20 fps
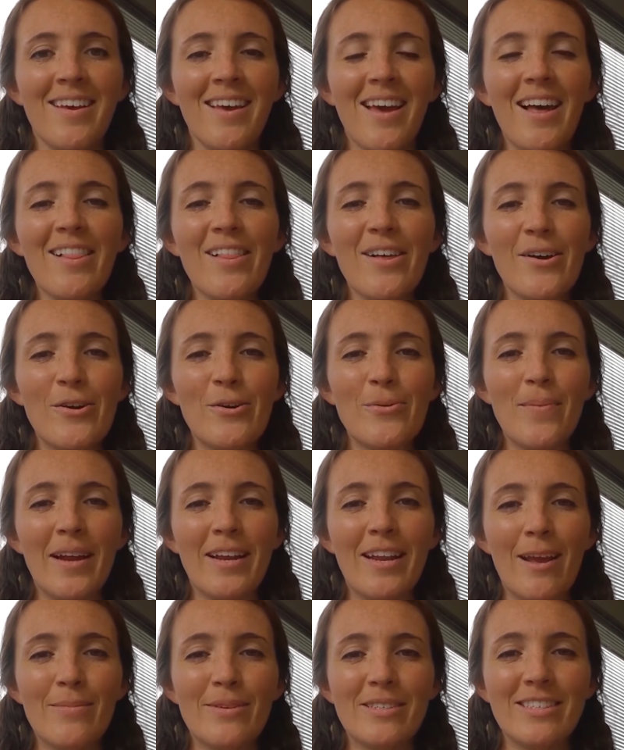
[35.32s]
Hello, my
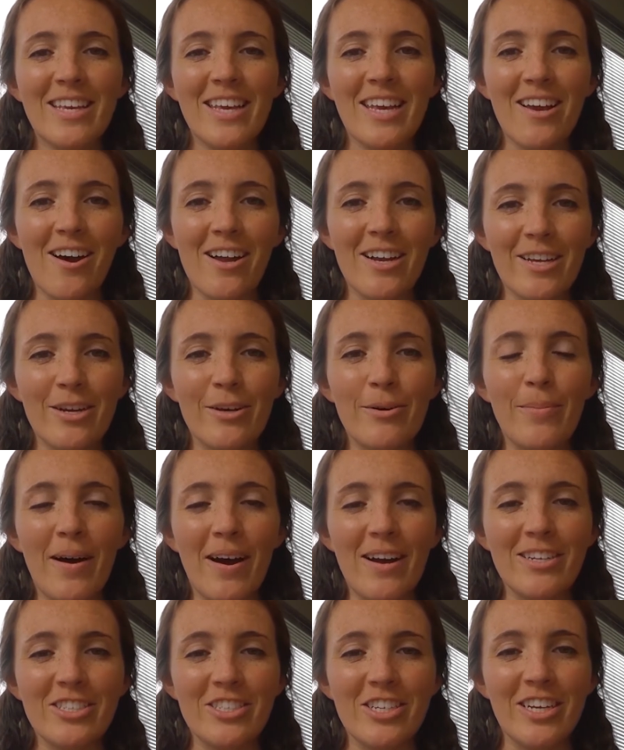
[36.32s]
name is Kiana
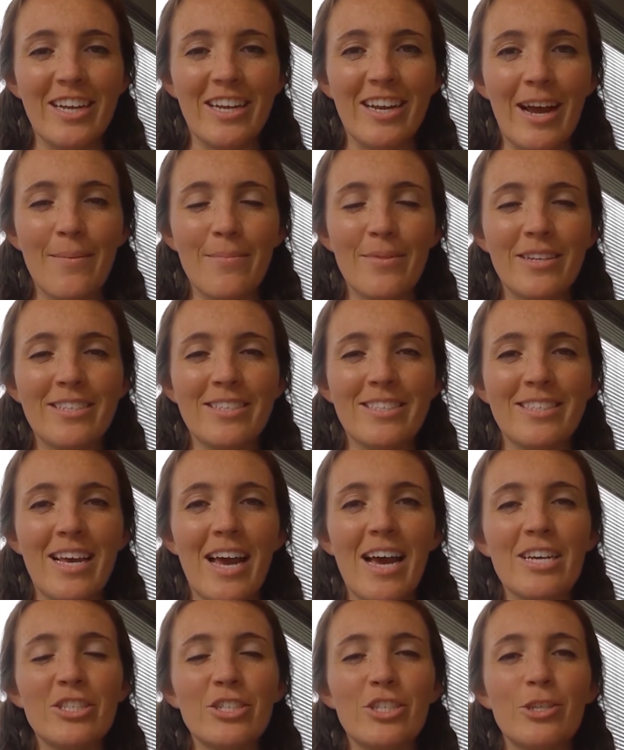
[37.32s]
Kabanje, and I'm the
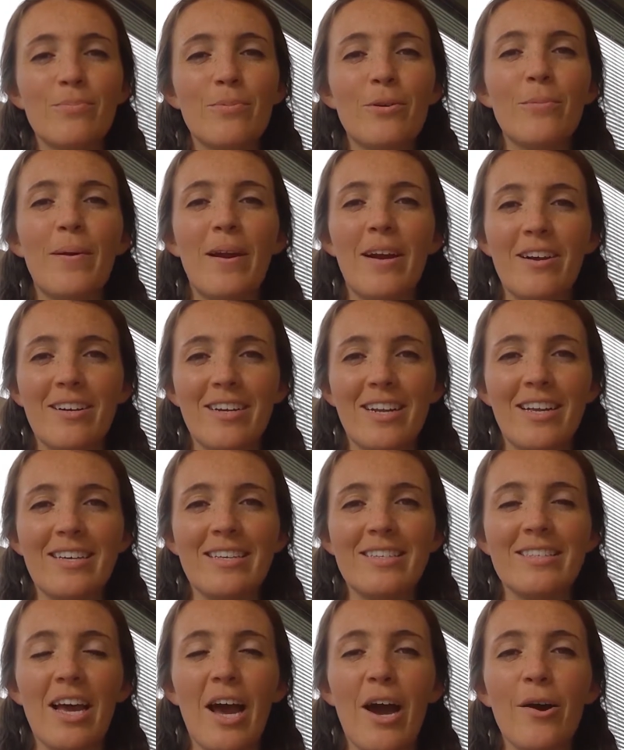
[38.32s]
Disaster
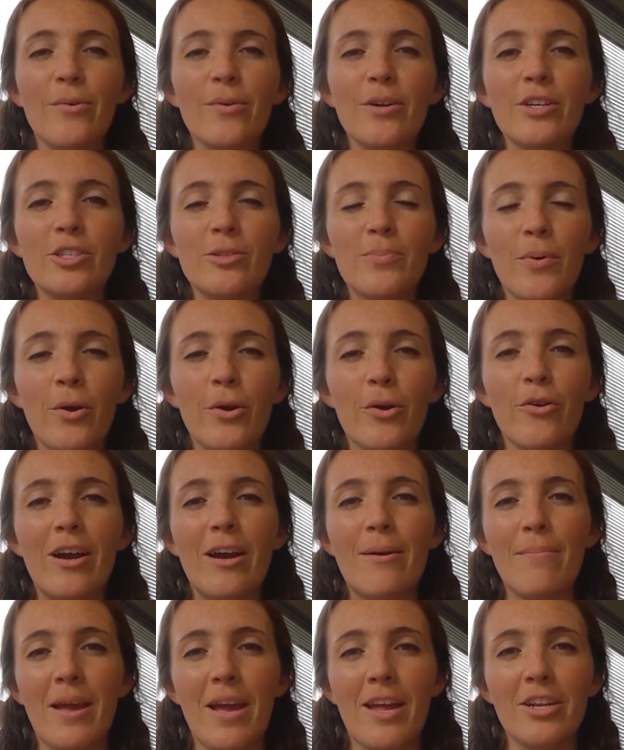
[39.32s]
Preparedness Outreach
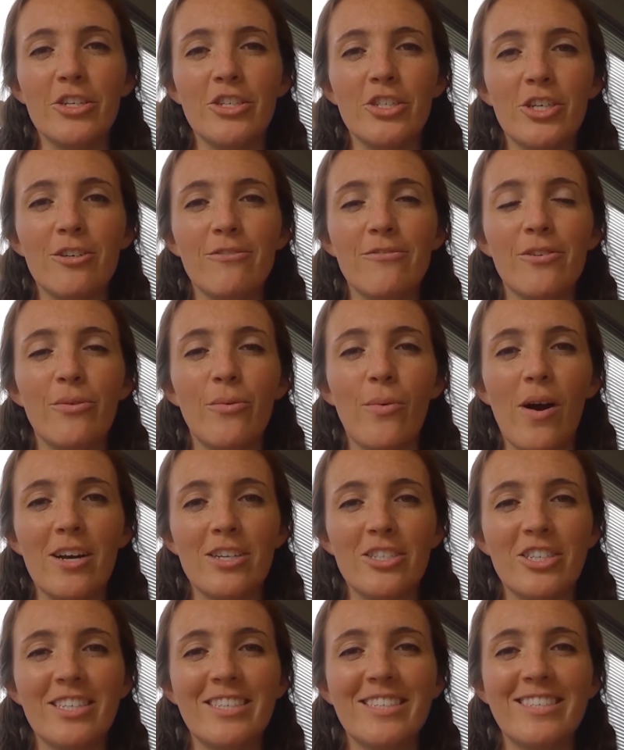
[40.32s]
Program Manager for
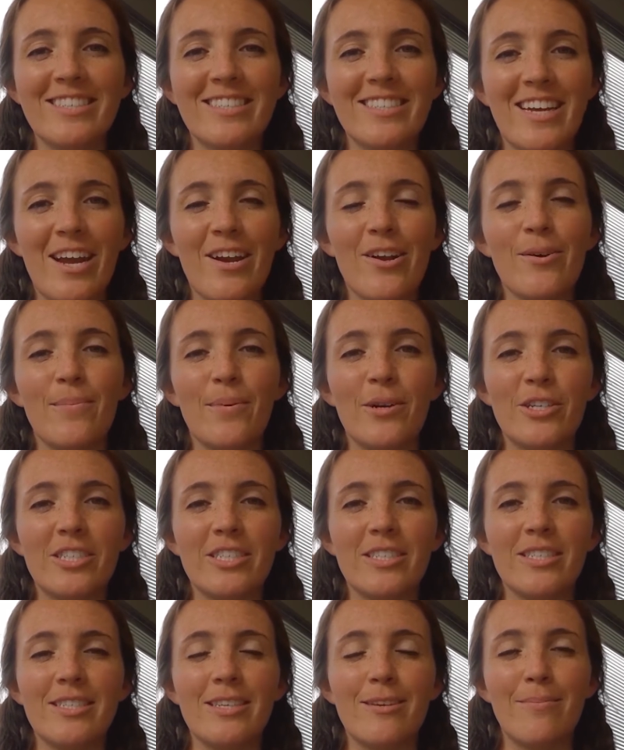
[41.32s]
Washington State
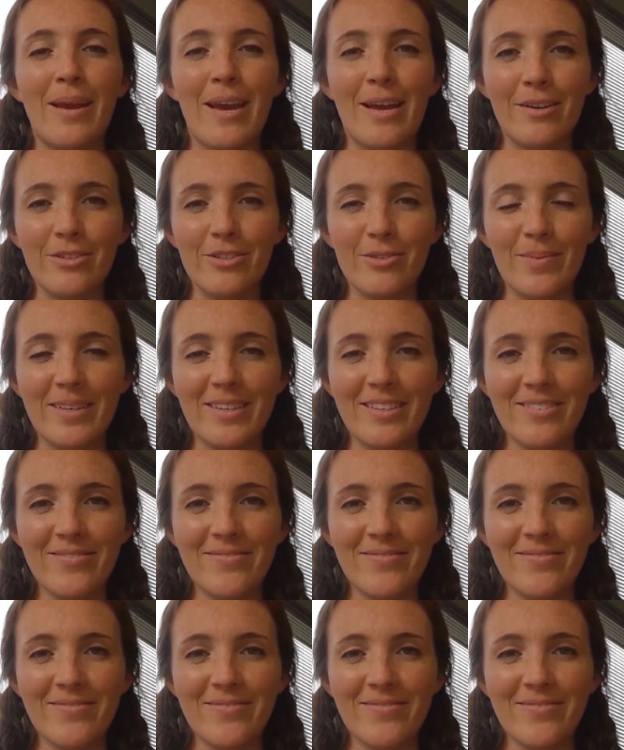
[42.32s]
Emergency Management.